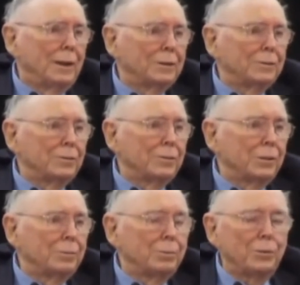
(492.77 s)
out
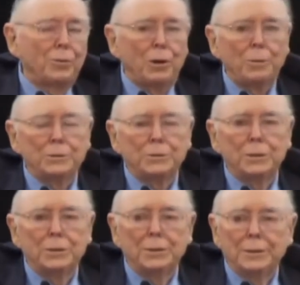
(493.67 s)
of the performance.